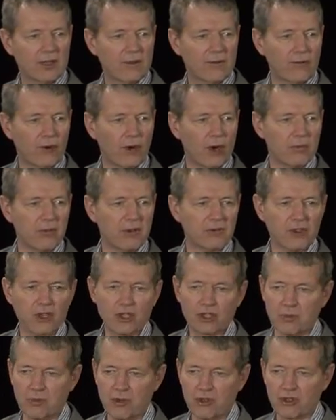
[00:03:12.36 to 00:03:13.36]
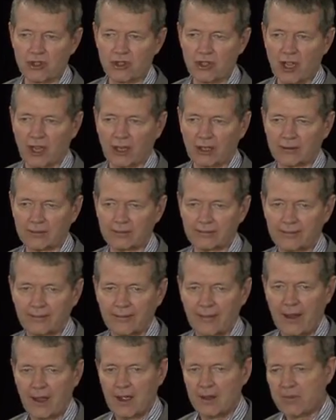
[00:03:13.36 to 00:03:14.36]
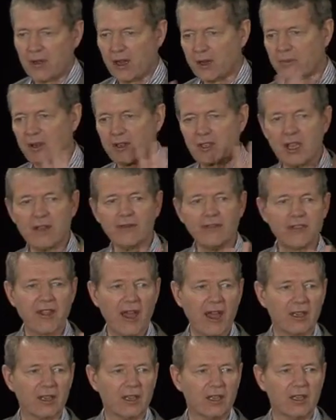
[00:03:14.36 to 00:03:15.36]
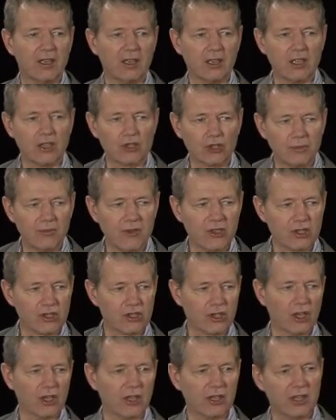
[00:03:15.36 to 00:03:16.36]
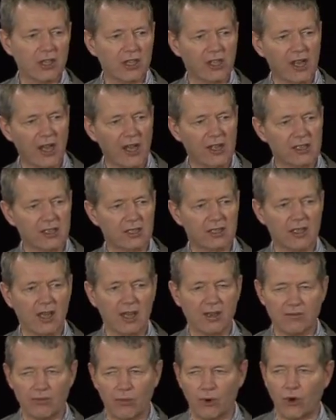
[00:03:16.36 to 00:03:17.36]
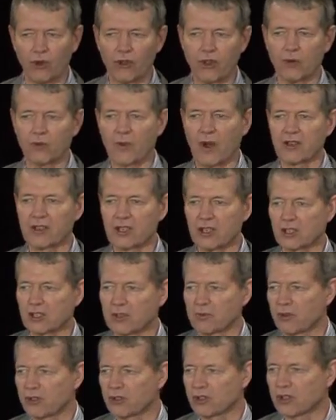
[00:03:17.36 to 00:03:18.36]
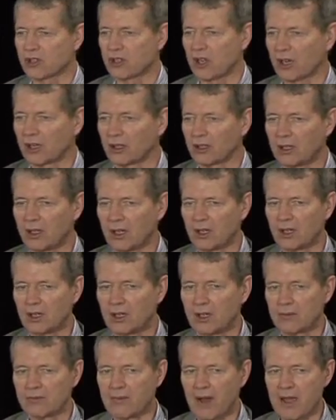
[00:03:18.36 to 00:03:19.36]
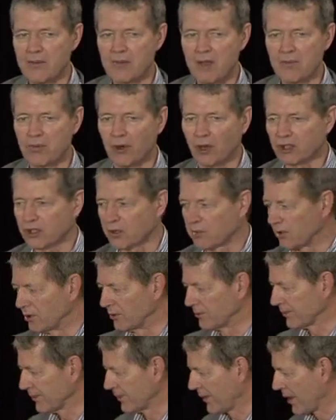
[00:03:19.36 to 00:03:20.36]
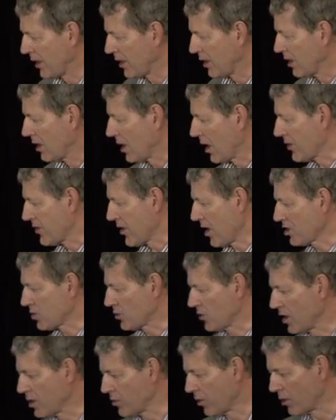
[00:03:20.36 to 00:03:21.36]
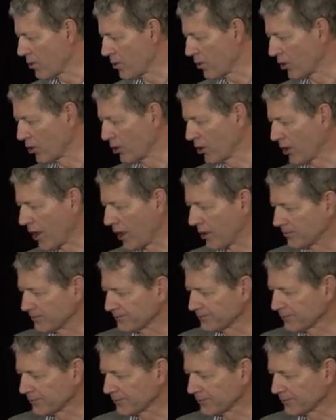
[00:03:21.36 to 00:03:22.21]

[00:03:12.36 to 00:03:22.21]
form of distribution channel. But given that, there's almost certainly the case that more than one distribution channel may be possible. And that's really what we want to look at.